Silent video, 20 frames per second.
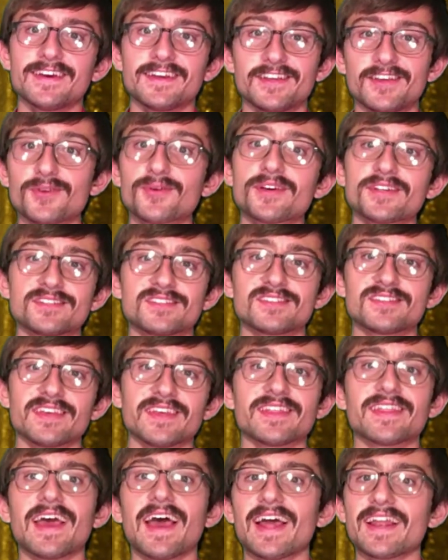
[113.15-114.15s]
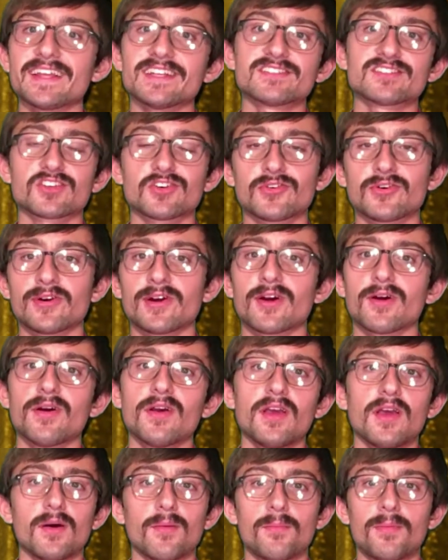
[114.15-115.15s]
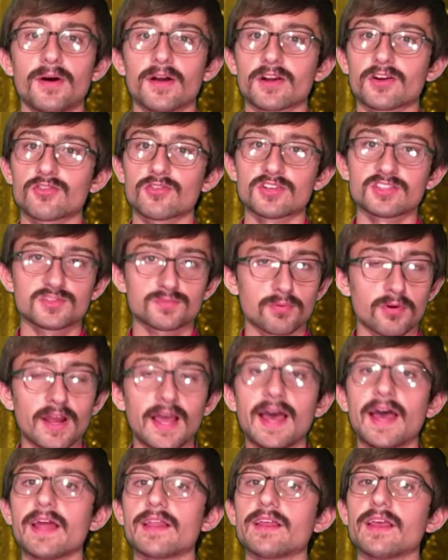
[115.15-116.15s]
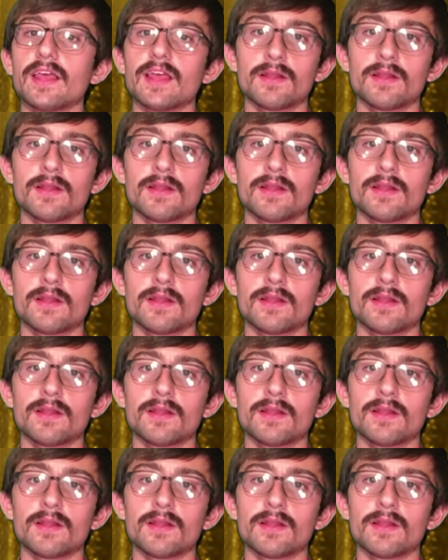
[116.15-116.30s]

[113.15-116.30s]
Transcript: You can see that, it's clear. But Chris Pratt